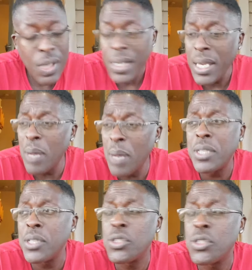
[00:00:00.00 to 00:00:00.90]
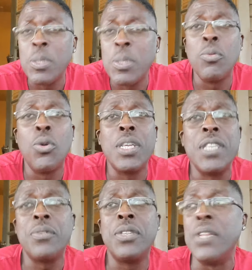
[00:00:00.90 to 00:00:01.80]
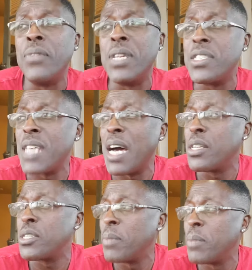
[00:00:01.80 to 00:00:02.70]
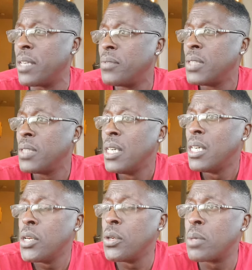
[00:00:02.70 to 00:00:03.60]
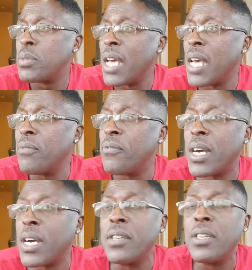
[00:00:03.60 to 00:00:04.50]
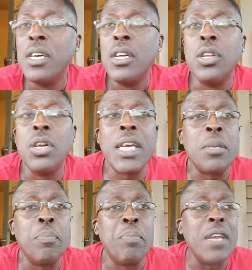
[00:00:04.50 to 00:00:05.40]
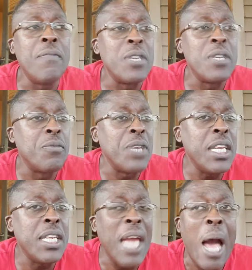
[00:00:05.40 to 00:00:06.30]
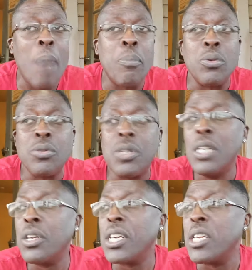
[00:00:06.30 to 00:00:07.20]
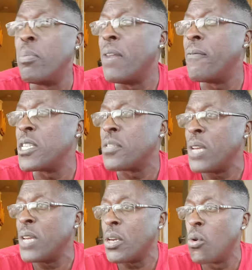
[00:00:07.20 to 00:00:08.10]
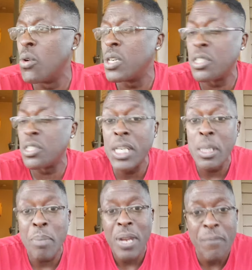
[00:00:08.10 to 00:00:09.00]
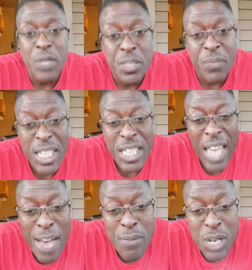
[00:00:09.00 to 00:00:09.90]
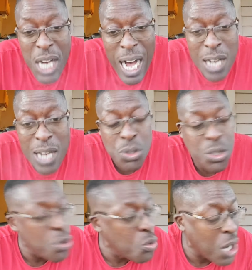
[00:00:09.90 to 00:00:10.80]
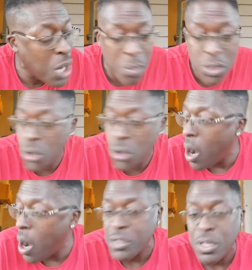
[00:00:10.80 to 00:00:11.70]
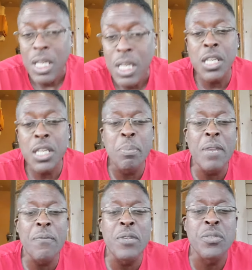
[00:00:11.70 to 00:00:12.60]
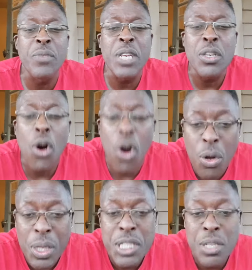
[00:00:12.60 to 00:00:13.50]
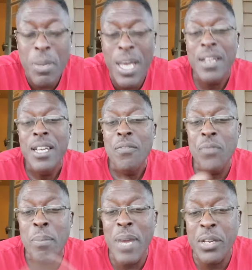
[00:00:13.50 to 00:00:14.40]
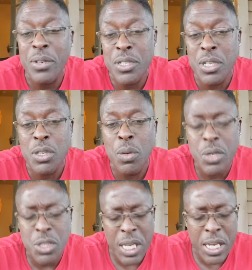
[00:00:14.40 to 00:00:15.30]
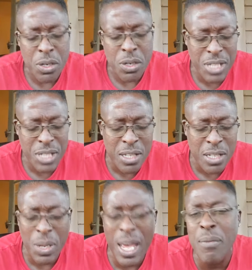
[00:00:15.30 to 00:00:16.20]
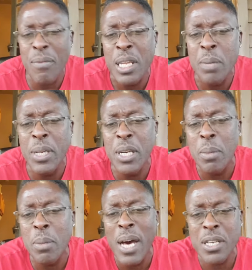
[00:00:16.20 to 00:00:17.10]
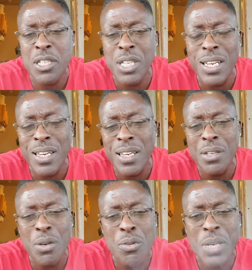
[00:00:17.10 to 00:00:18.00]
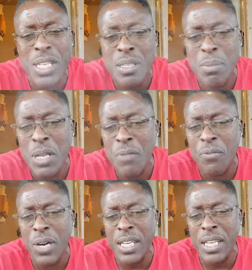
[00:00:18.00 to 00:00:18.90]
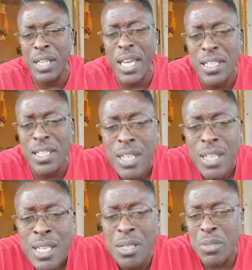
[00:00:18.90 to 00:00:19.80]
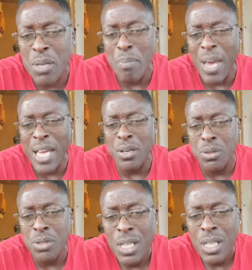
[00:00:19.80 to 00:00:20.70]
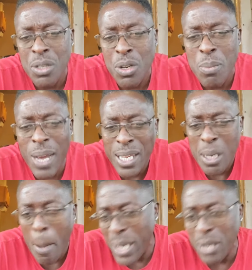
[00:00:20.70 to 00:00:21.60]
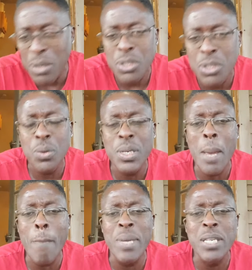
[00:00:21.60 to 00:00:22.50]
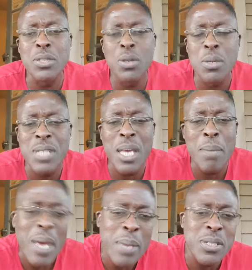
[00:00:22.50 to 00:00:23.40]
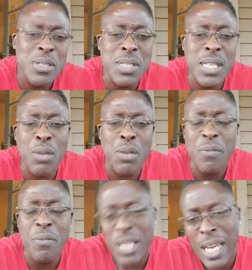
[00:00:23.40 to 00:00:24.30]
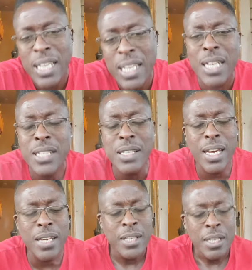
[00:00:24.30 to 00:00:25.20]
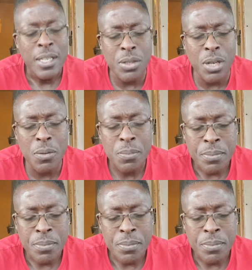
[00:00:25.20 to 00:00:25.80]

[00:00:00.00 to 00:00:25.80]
Yeah, but there's so much more than salads, man. You know what I'm saying? Fucking look at the benefits of eating apples. Look at the benefits of eating oranges. Look at the benefits of eating avocados, cucumbers, squash. Look at the benefits of eating all that shit, man. Then make a decision on what you eat. Because salads only have a limited amount of shit in it. You know, you get some motherfucking lettuce, some tomatoes. You know, you might get a pickle or two in that bitch. You know what I'm saying? Maybe some celery if you like it like that. You know?